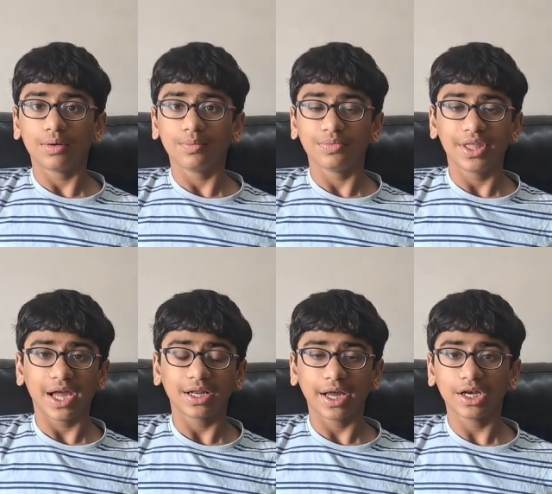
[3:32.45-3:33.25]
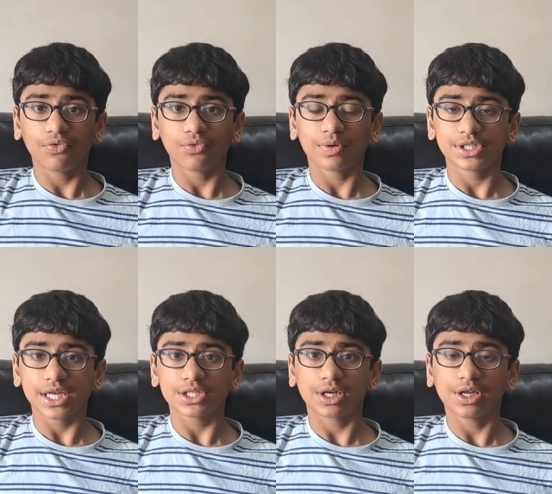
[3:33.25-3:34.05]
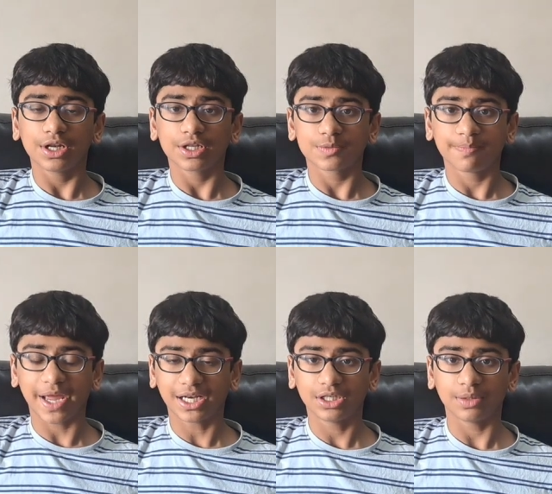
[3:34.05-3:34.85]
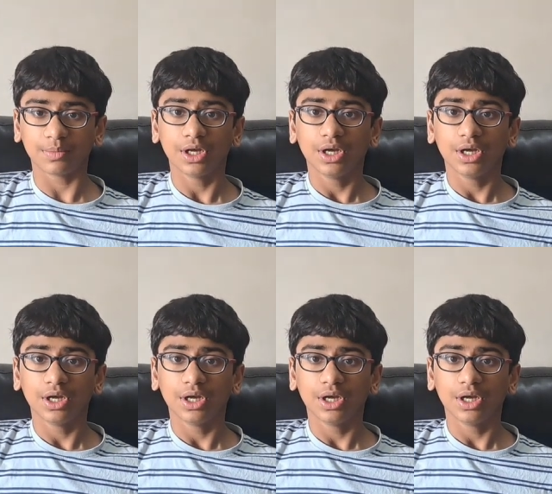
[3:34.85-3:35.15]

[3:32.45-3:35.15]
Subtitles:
they had kind of changed color in a spectrum.